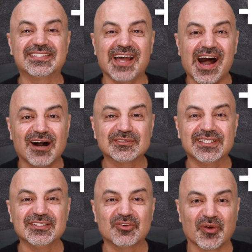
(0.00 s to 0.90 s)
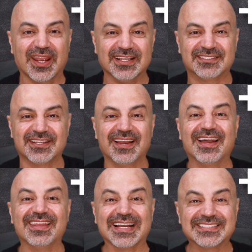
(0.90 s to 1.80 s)
thousand trades.
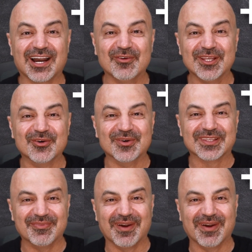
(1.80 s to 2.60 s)
That's how we do it,